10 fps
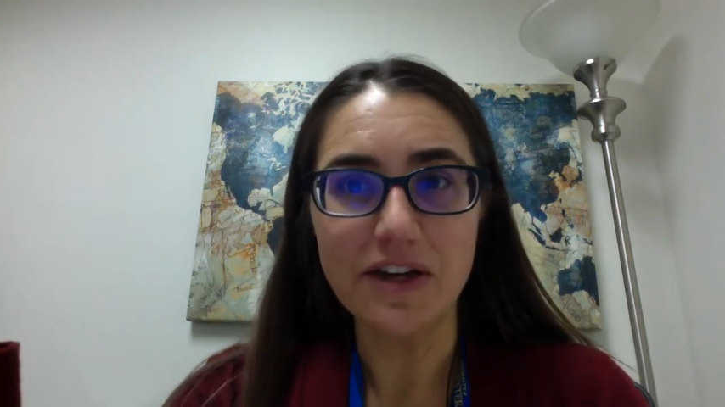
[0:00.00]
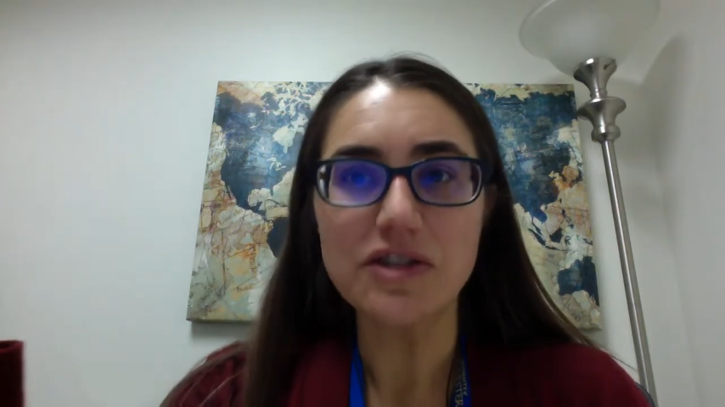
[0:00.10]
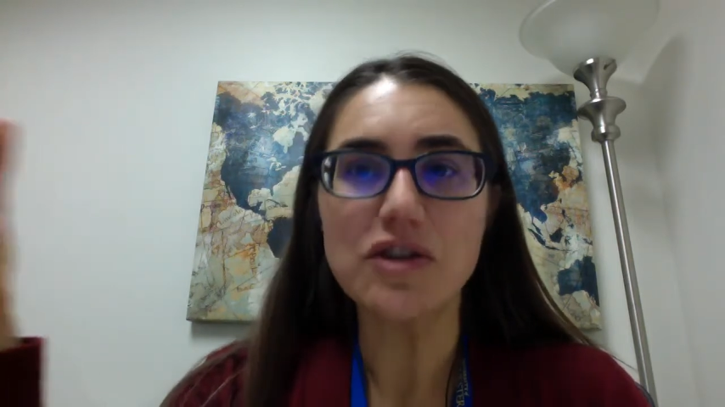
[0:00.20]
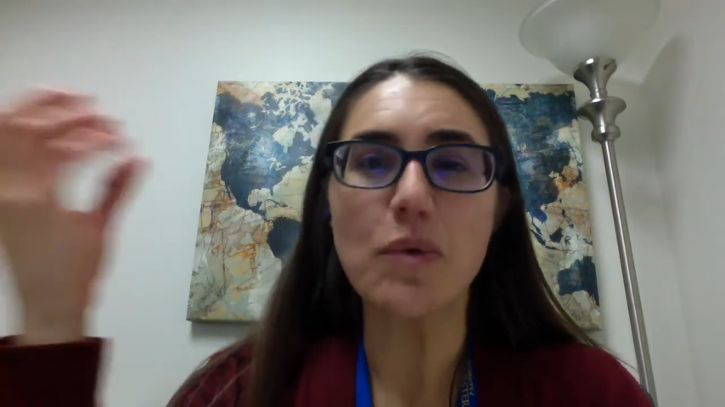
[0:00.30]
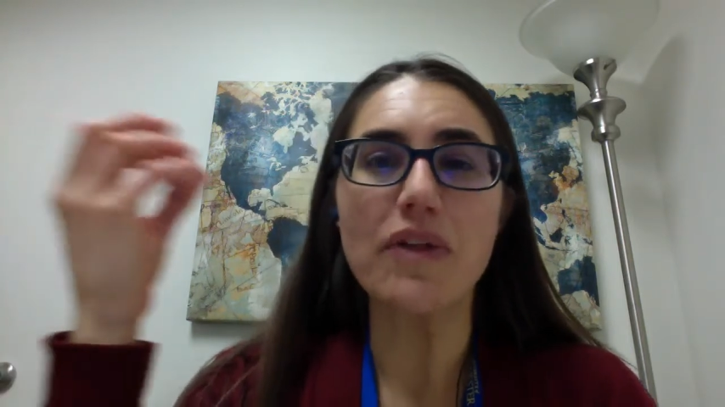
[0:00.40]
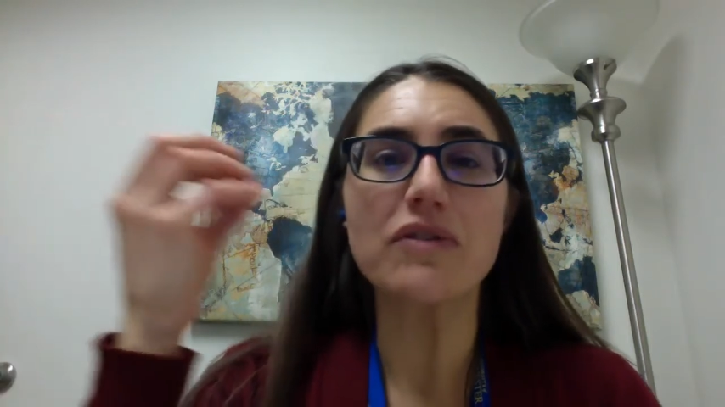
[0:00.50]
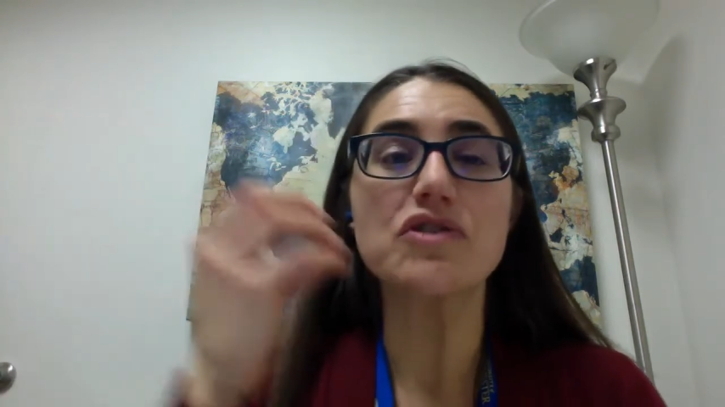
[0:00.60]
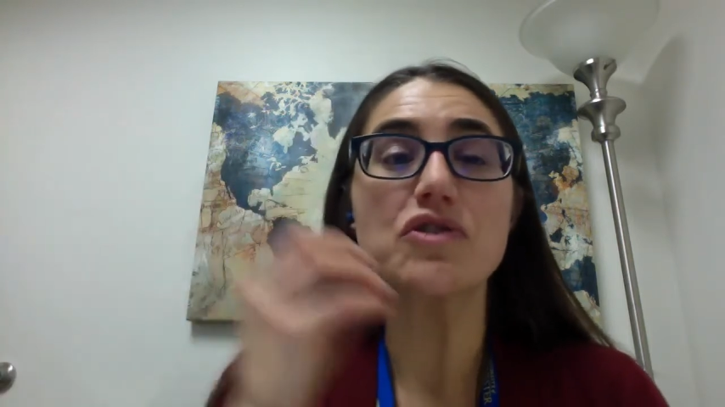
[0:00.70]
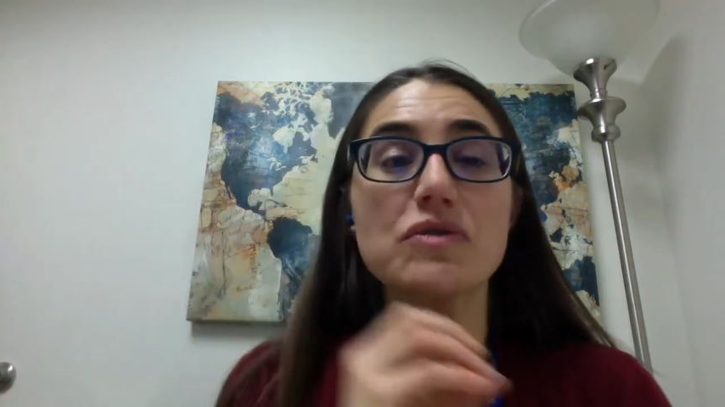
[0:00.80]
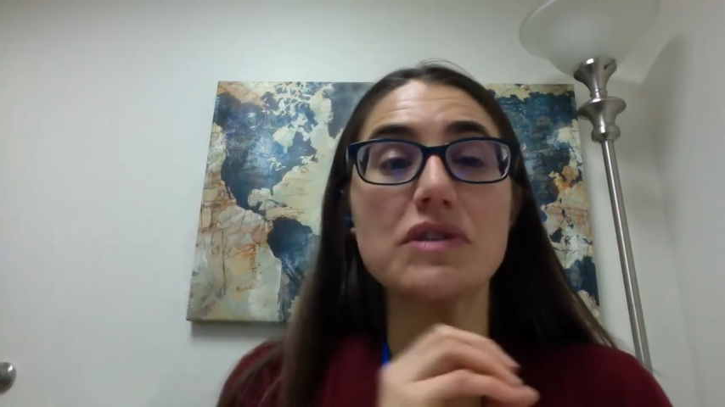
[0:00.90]
So whether a
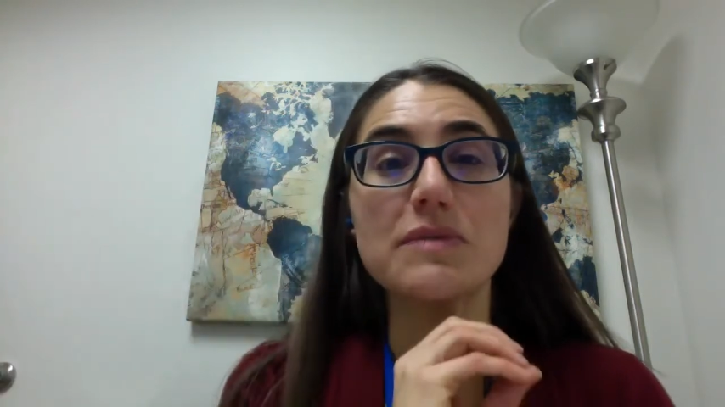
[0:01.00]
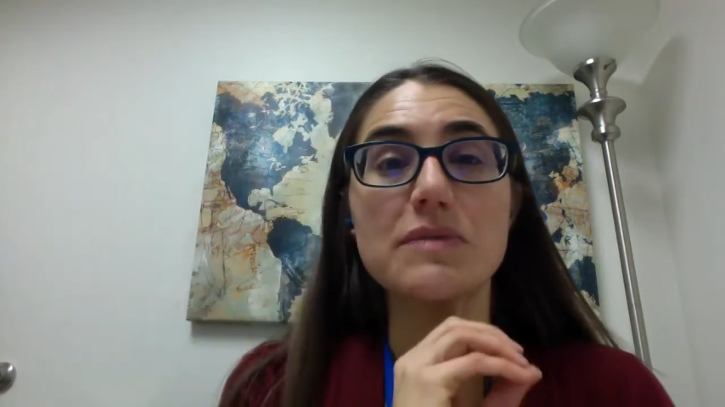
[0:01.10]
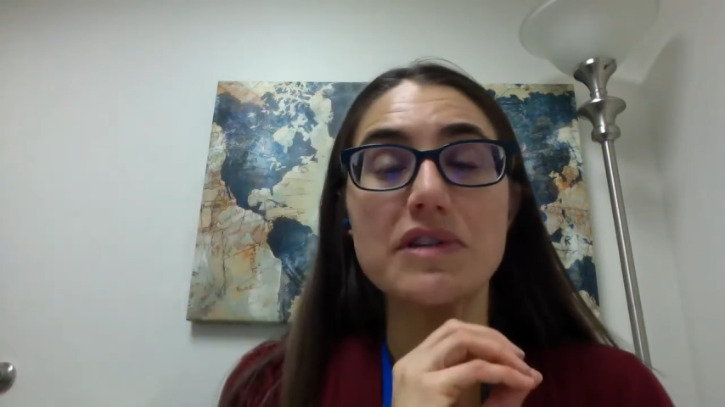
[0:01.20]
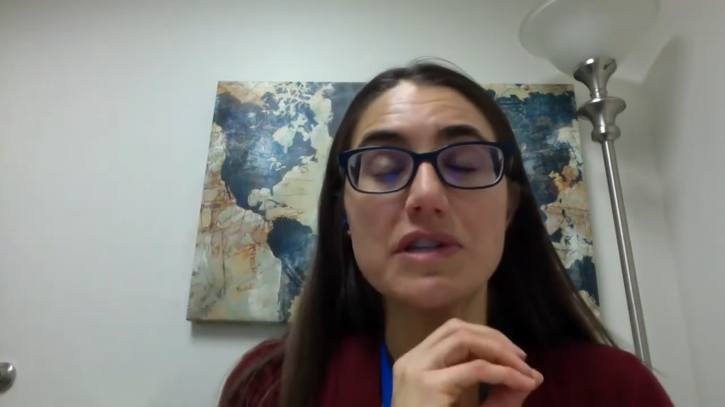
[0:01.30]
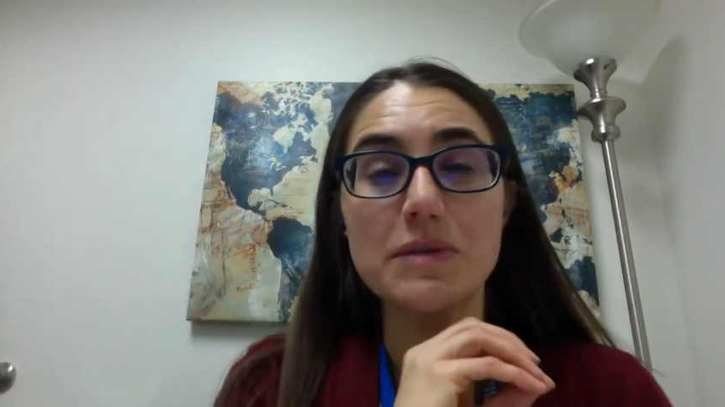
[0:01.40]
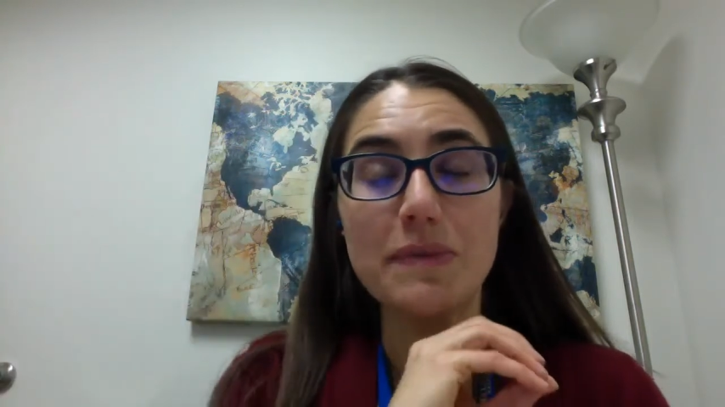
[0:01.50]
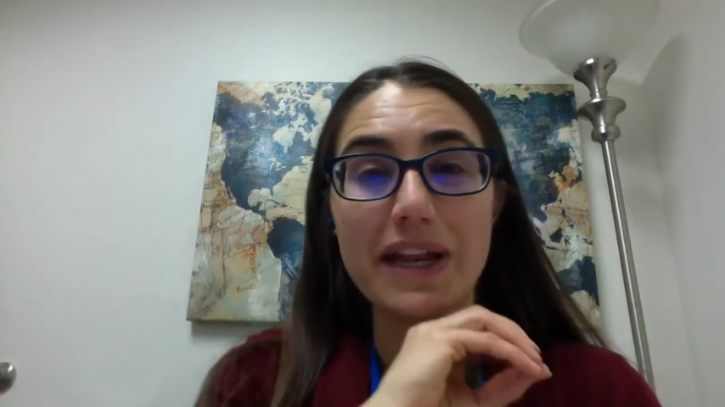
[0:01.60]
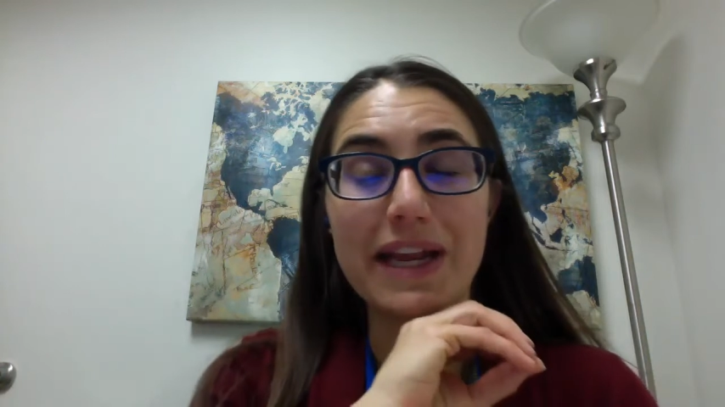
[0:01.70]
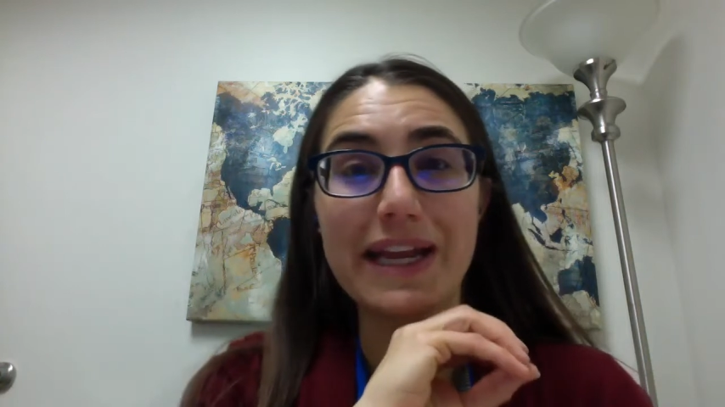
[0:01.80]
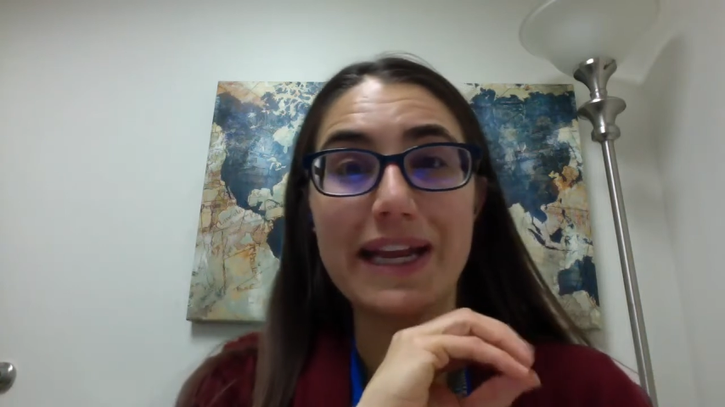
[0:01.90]
student is
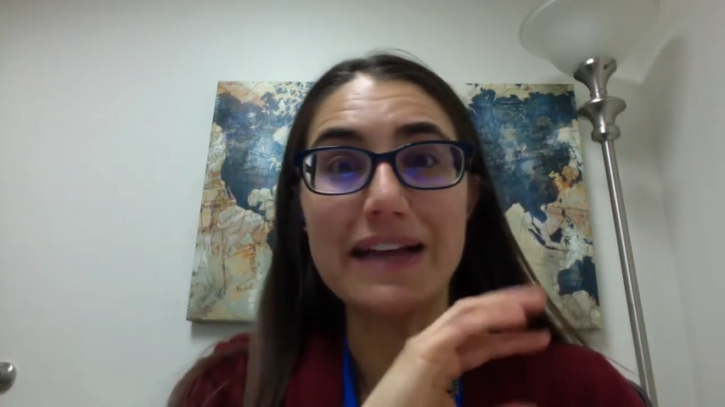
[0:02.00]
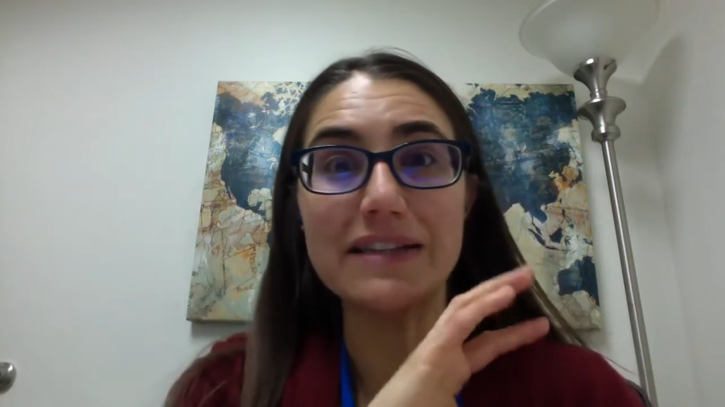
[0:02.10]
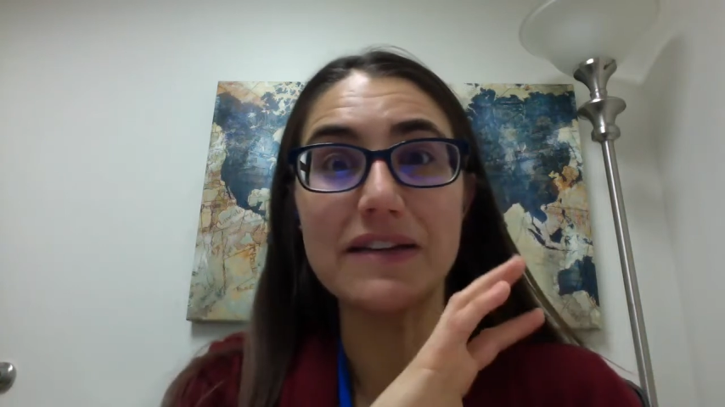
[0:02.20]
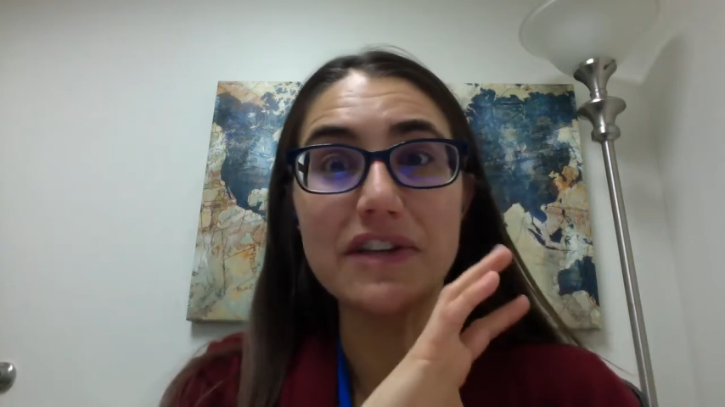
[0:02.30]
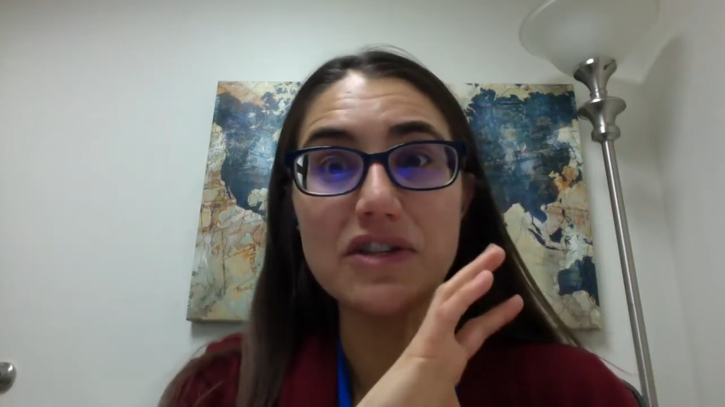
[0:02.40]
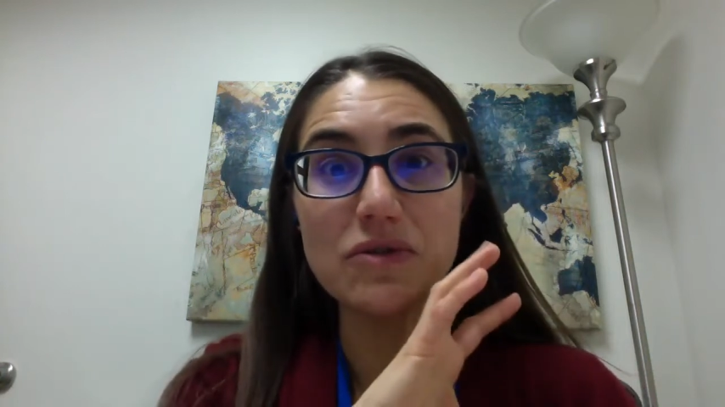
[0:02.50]
participating in activities